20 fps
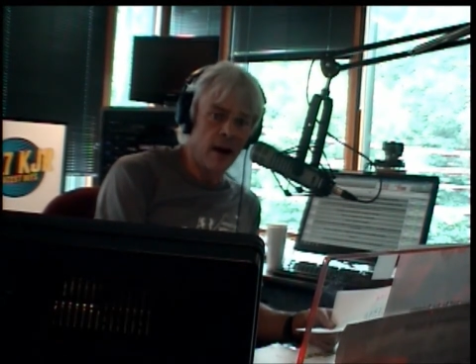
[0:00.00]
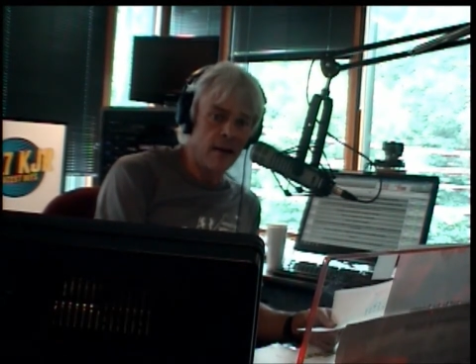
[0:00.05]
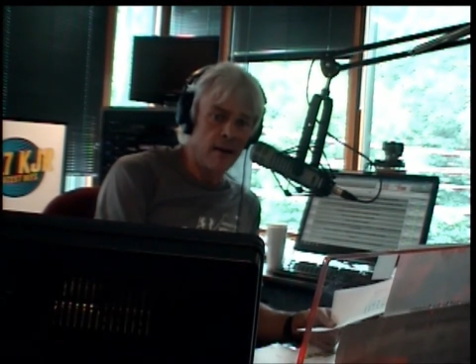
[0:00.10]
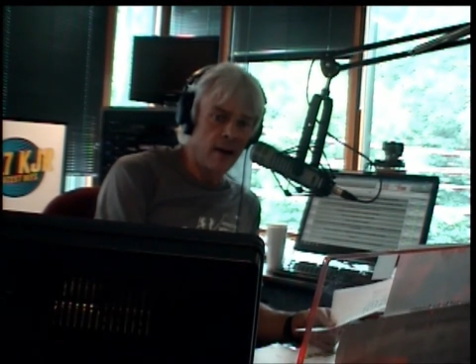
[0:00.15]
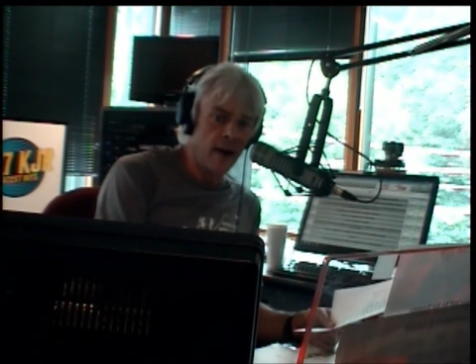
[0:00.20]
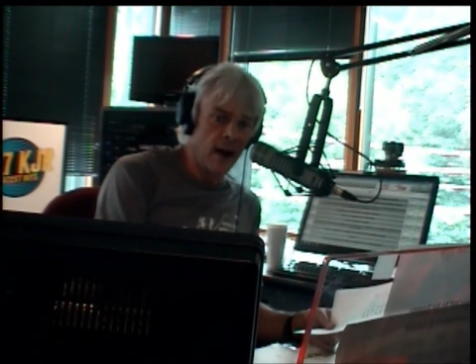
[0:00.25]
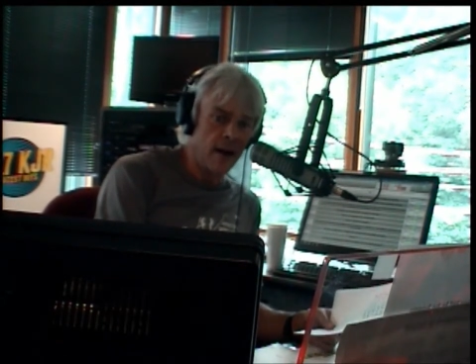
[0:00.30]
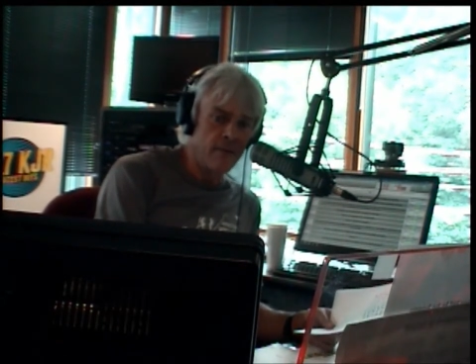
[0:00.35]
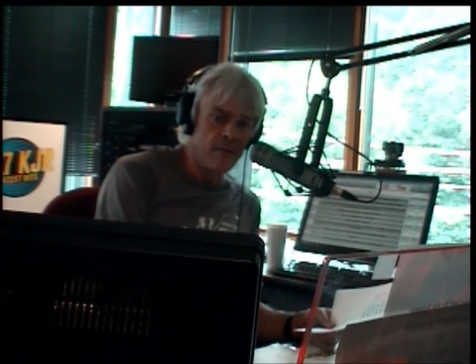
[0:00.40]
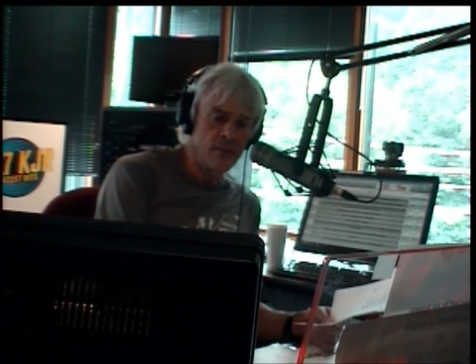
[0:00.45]

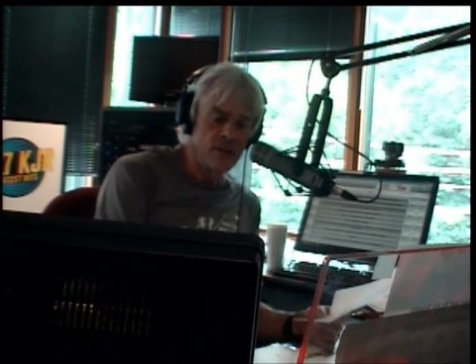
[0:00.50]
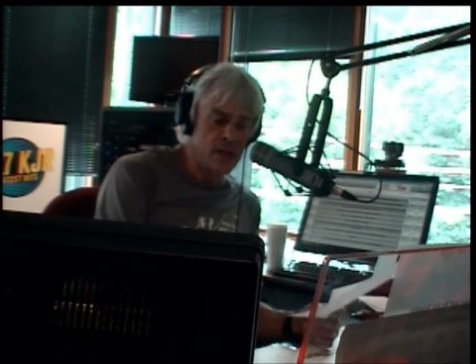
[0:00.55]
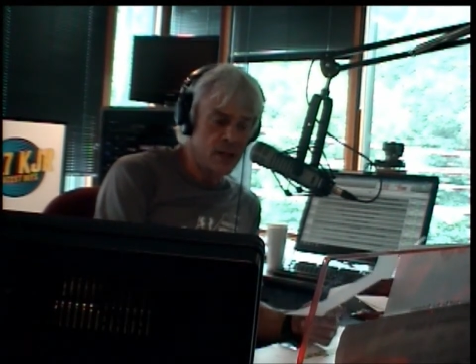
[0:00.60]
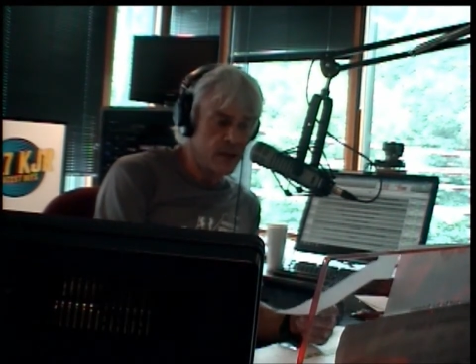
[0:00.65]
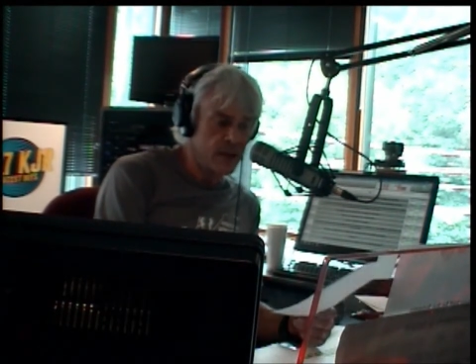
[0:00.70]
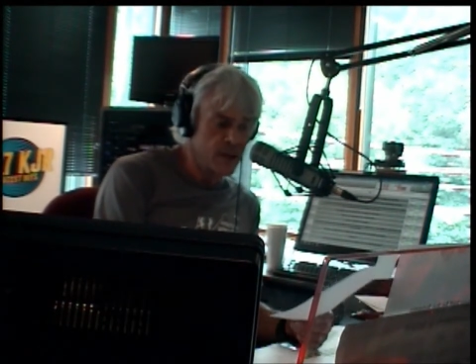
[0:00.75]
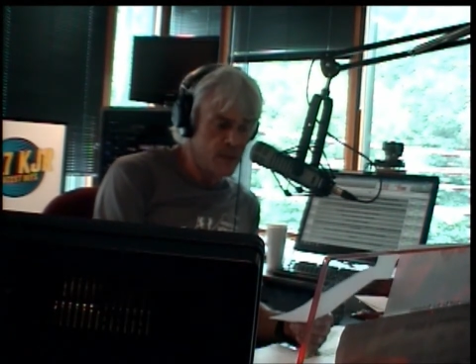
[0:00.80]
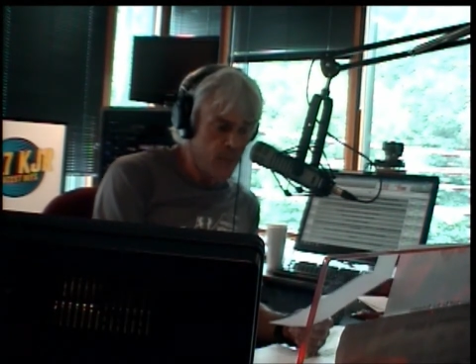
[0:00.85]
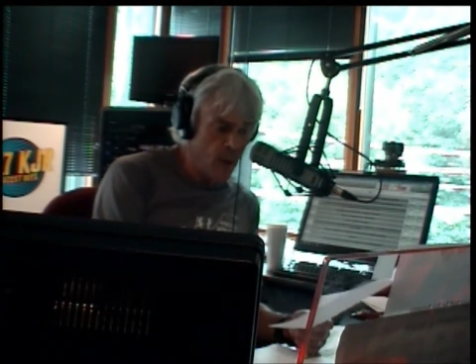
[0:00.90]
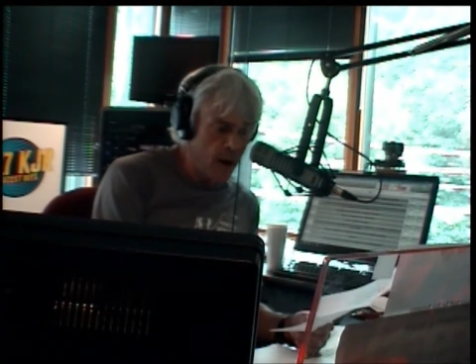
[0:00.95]
was
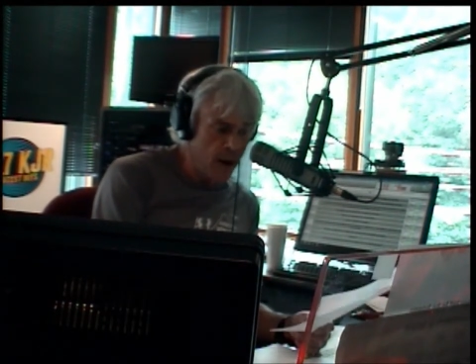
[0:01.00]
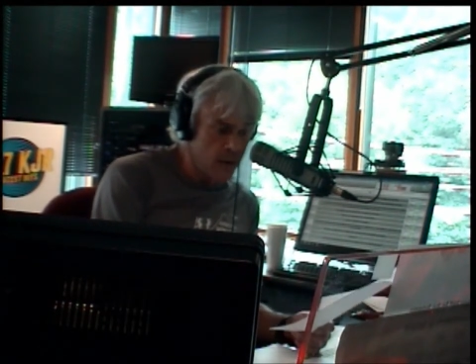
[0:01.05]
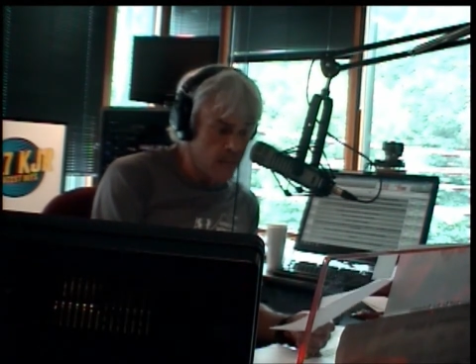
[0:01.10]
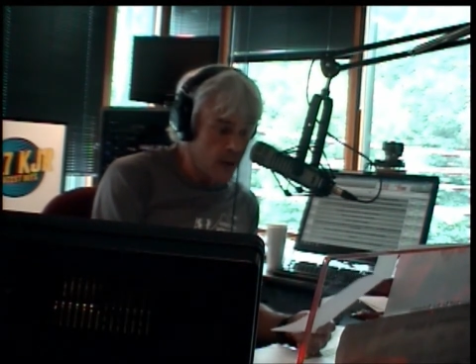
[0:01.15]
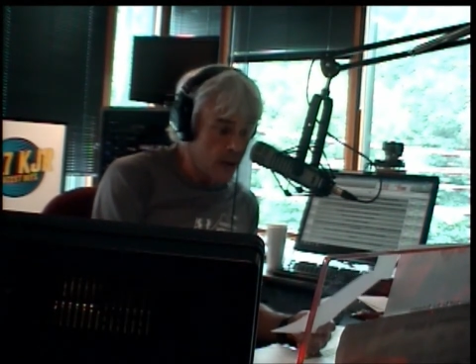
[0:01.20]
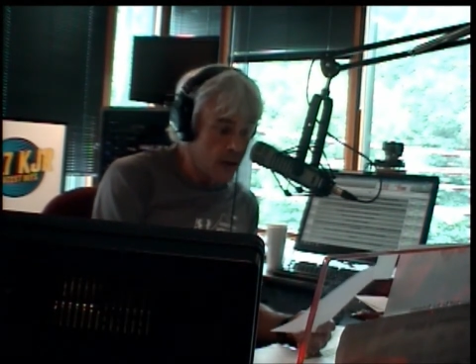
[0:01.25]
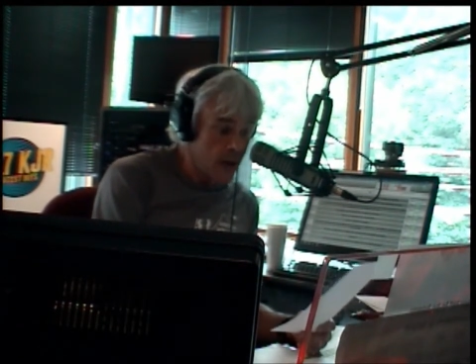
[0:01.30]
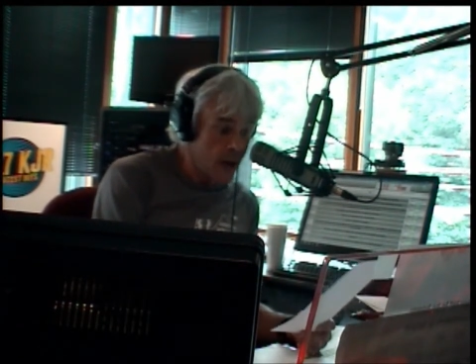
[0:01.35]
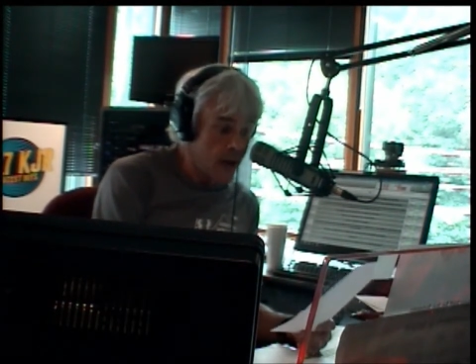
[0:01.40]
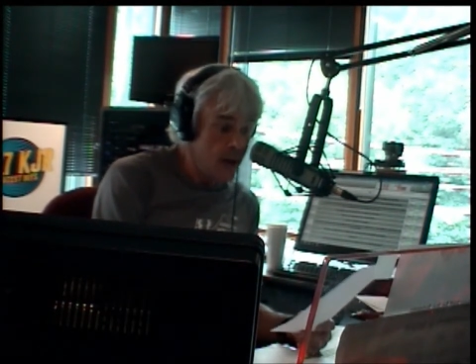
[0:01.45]
inspired
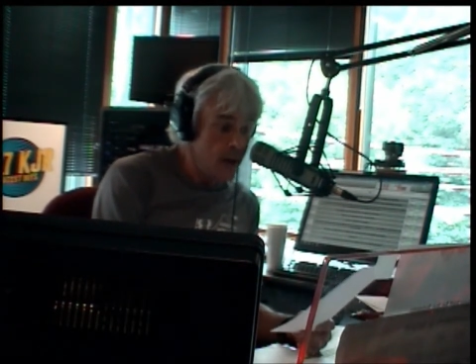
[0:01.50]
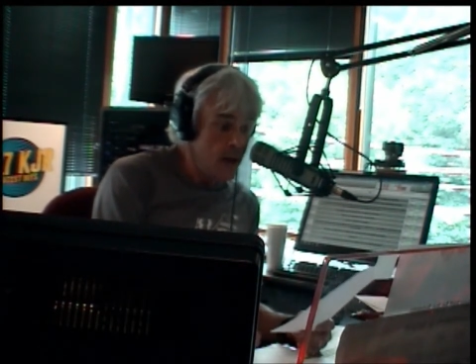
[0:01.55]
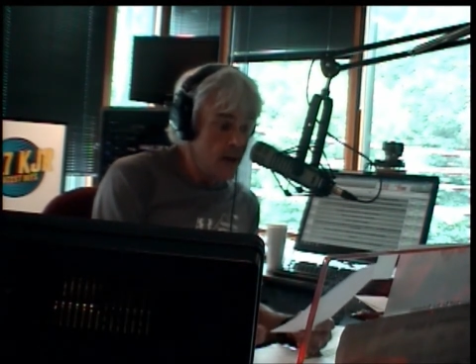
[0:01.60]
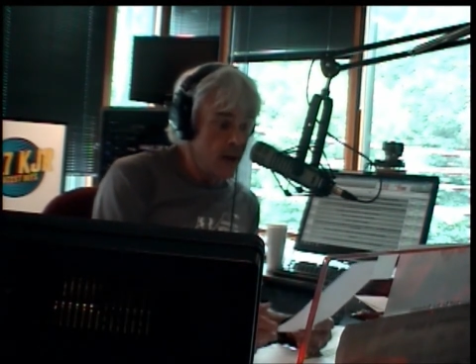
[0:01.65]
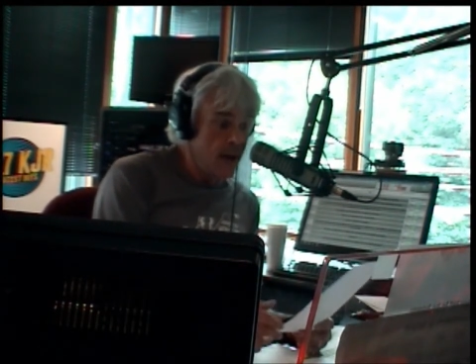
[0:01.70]
by that,